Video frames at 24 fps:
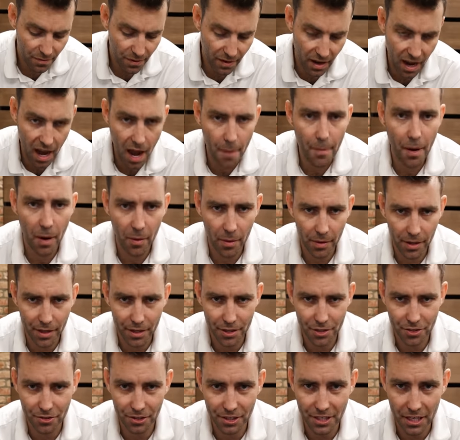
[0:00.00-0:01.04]
Forget about what the
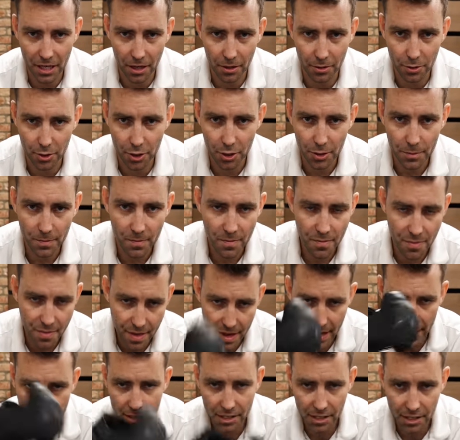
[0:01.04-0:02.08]
industry tells you.
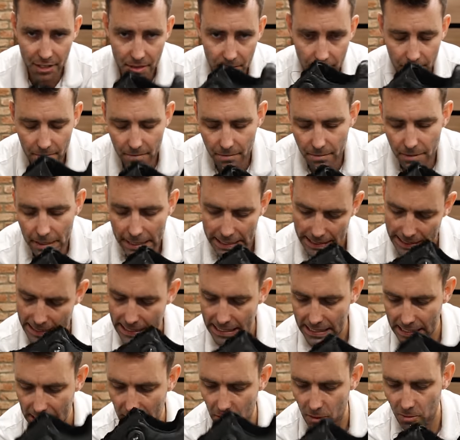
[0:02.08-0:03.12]
This is
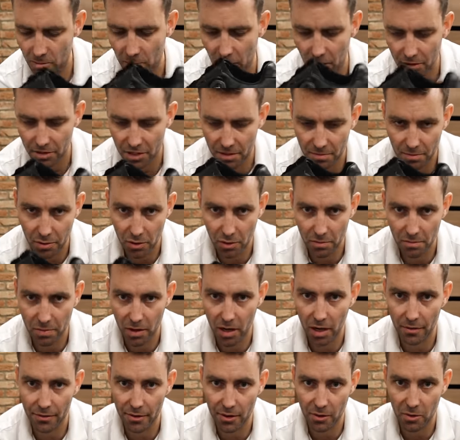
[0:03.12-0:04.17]
the single most important
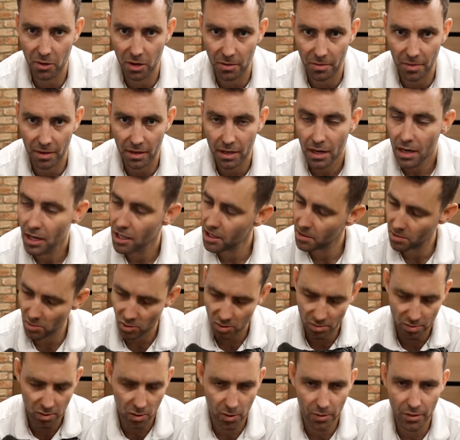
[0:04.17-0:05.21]
part of your equipment. It's
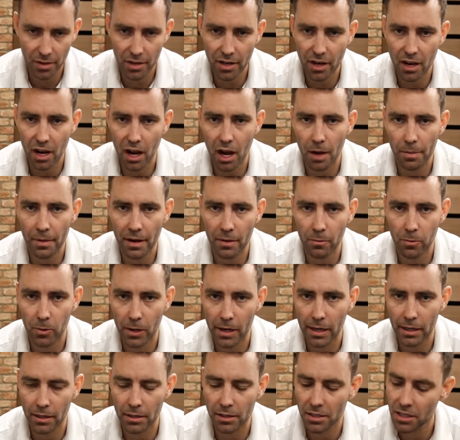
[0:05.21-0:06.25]
more important than your carbon and
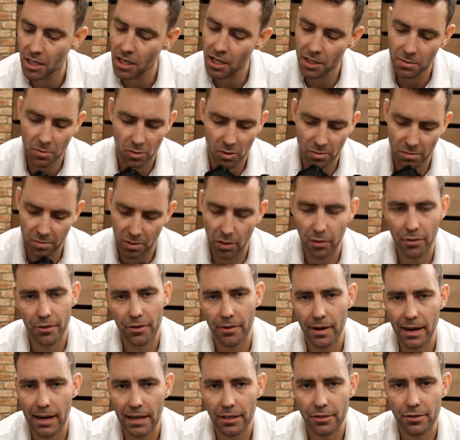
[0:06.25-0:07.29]
wheels, it's more important
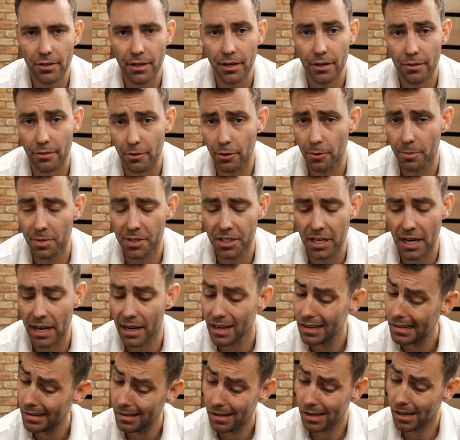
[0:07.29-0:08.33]
than your electronic group
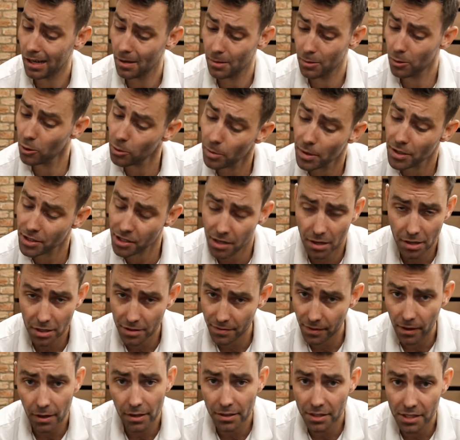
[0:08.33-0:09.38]
set. I would almost go as
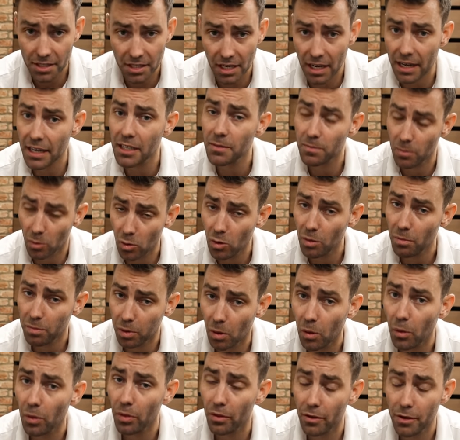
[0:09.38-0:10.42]
far as to say it's more
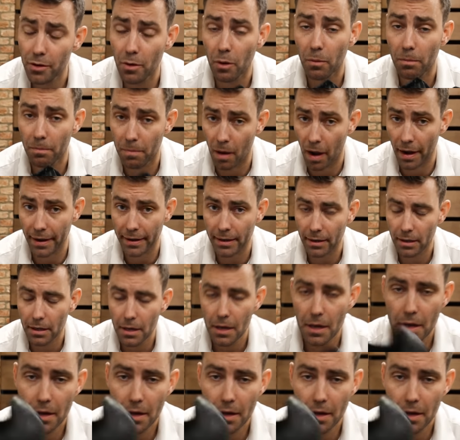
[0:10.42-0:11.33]
important than your bike.